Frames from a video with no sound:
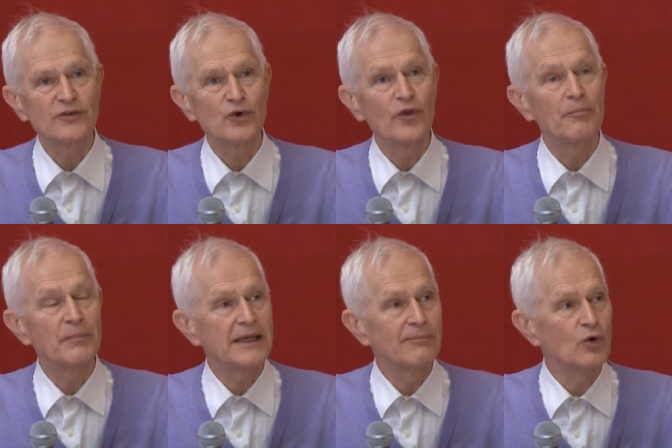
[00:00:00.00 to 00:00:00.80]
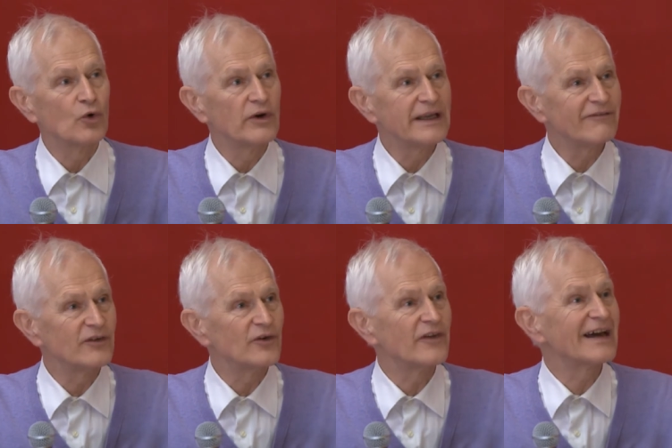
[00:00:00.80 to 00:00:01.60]
to the people who
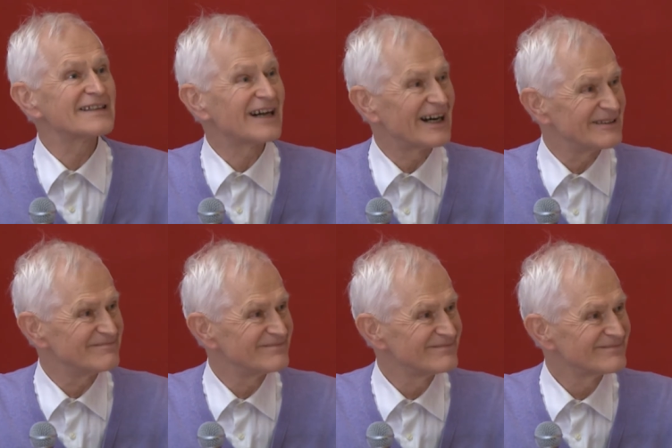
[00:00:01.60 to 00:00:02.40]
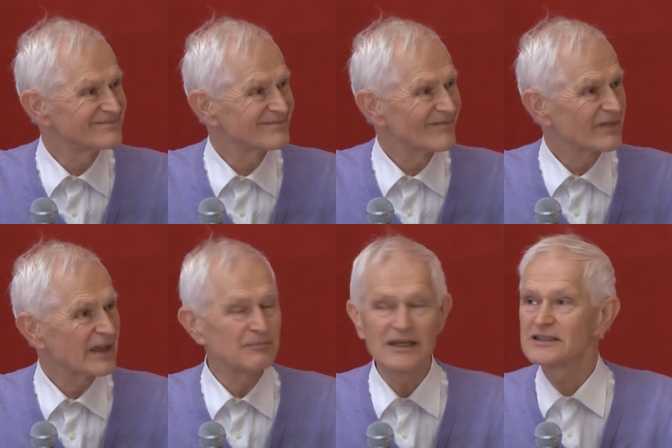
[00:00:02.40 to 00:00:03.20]
lived at that time.
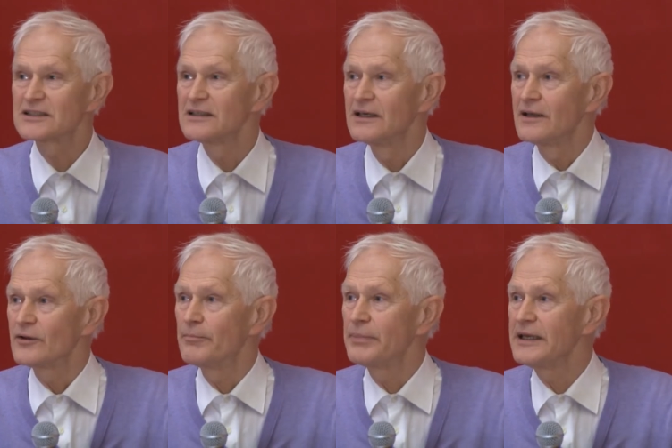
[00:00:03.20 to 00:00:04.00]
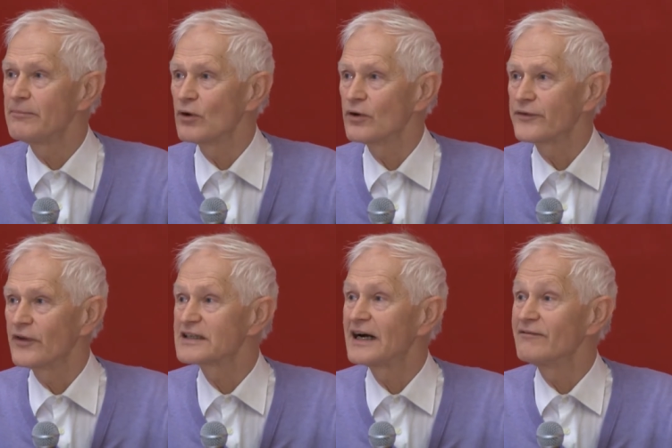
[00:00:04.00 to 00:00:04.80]
That means the people at
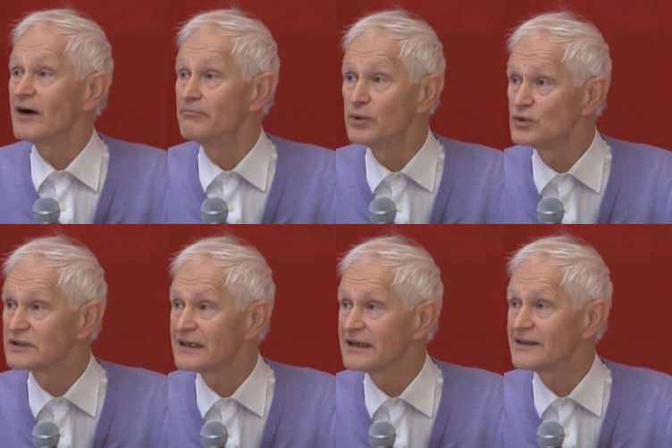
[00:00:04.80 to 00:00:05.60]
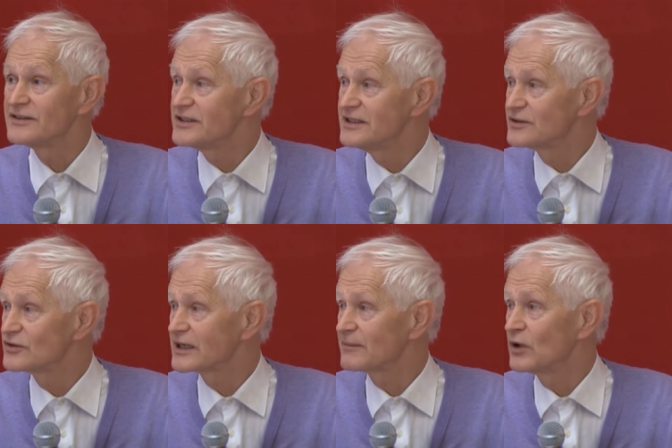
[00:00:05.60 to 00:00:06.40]
the time of Buddha and
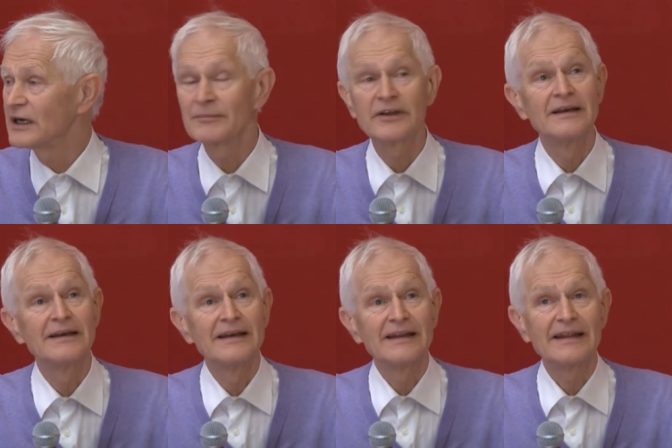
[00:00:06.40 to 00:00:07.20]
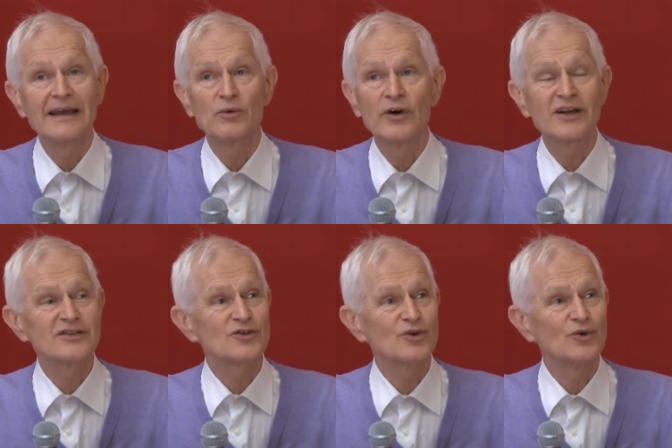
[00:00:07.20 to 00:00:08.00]
Jesus and Muhammad, they were not
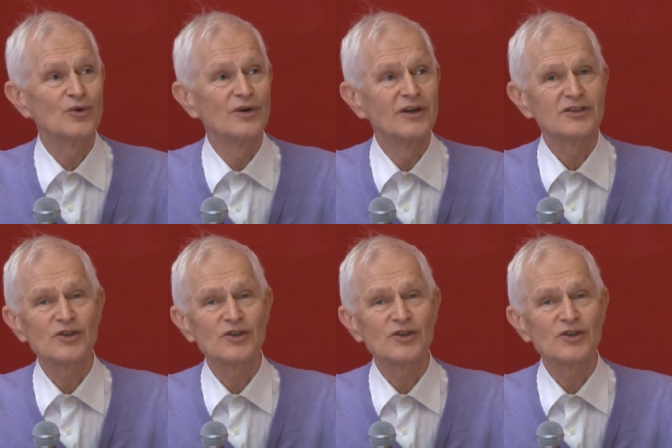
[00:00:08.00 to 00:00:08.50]
so